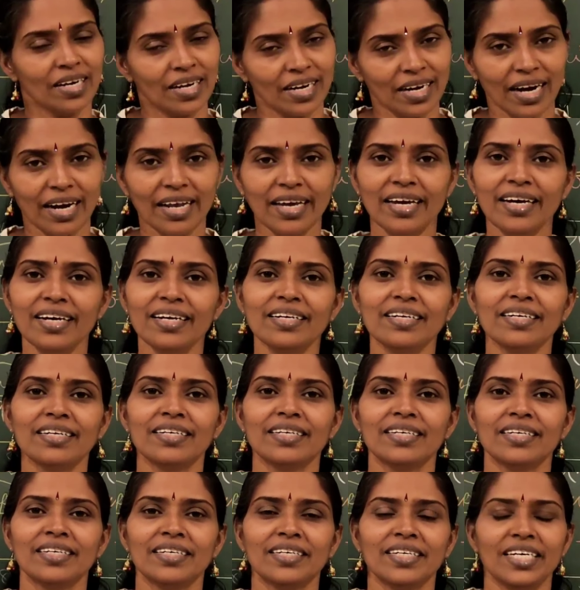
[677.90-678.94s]
Clear?
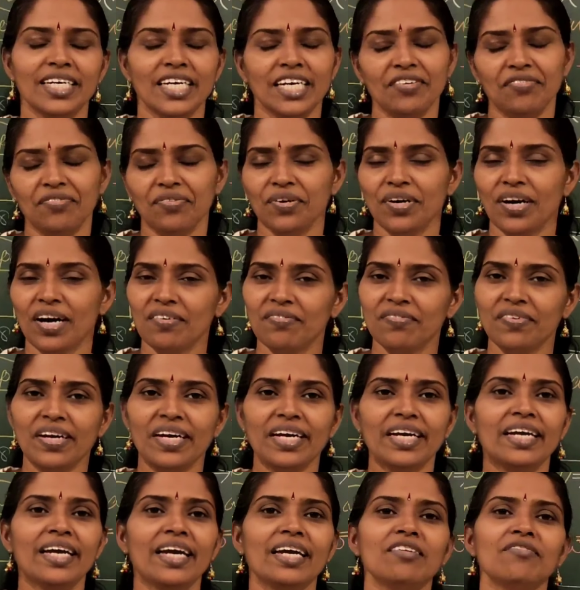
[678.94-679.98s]
If you have
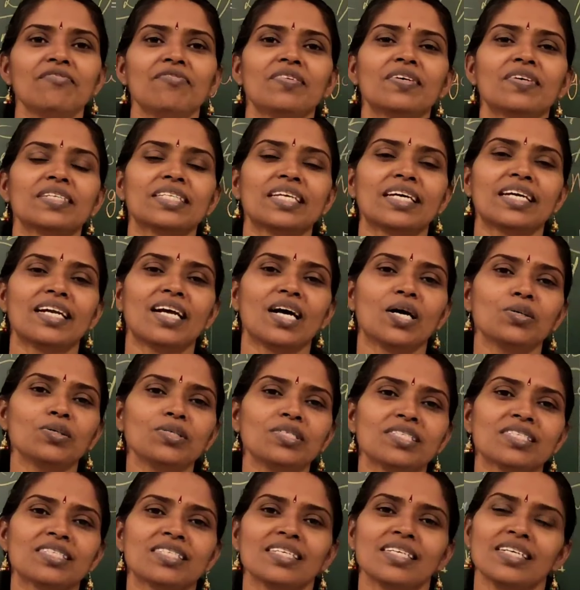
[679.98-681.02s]
again further
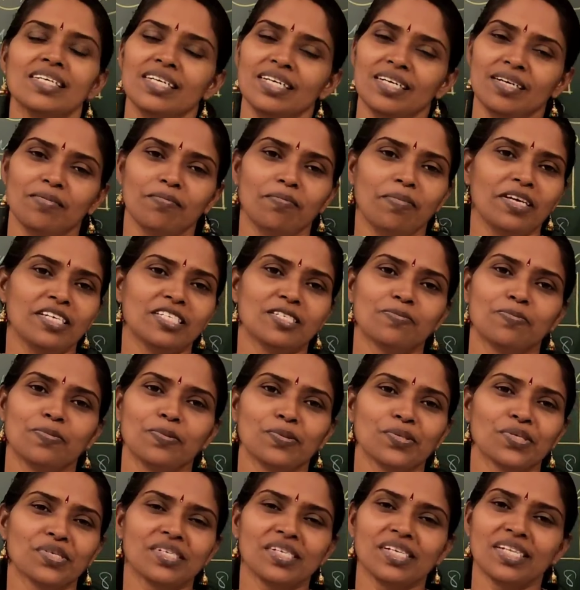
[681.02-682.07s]
doubts, please
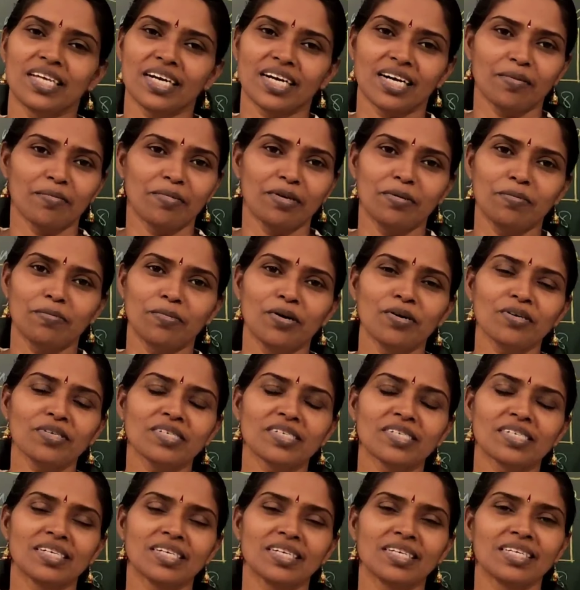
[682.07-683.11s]
post in the comment
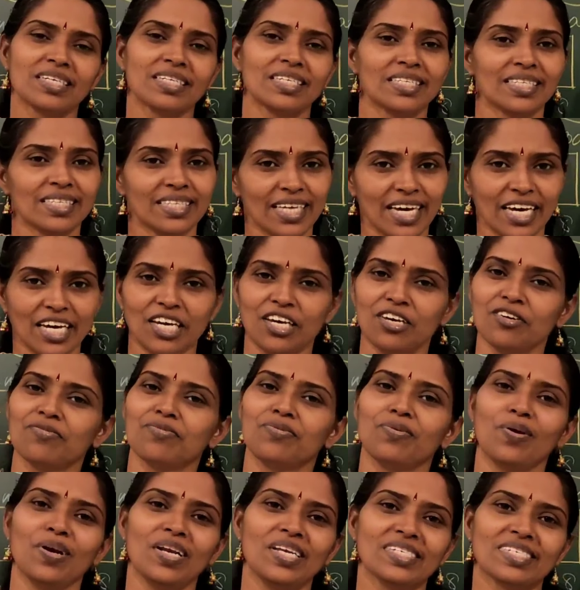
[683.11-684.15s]
box. Thank you
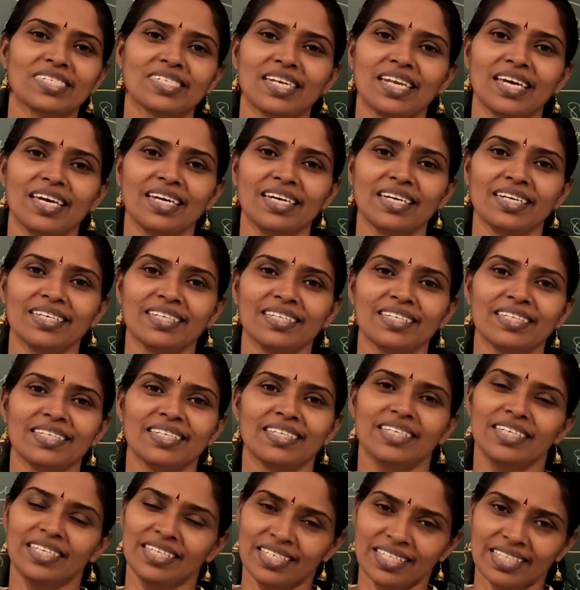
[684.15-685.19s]
for listening.
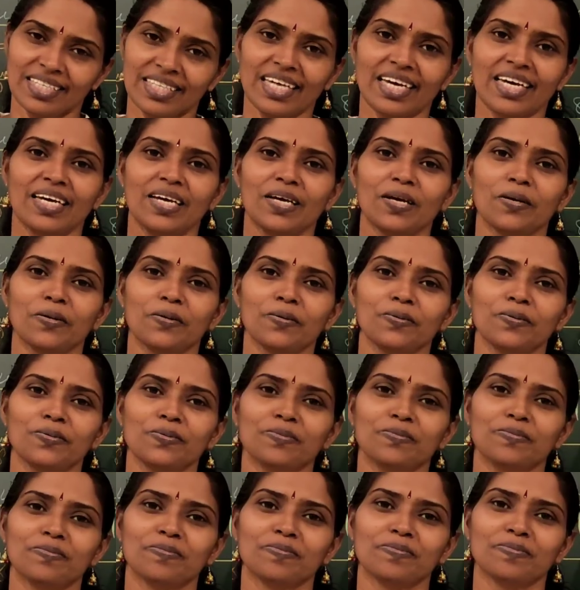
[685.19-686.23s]
Thank
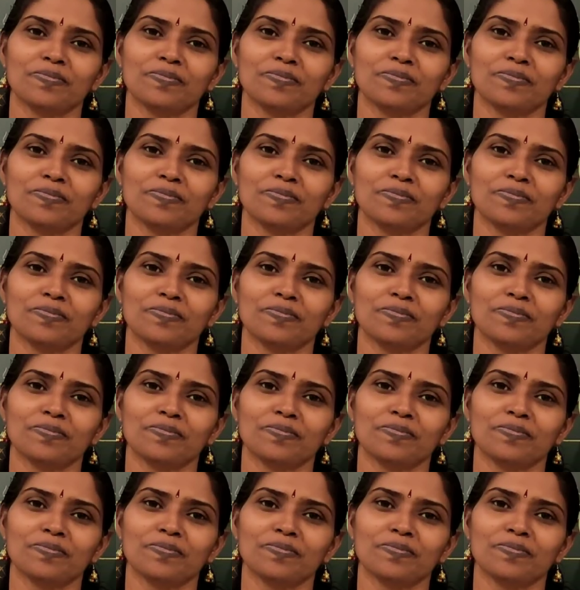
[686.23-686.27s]
you.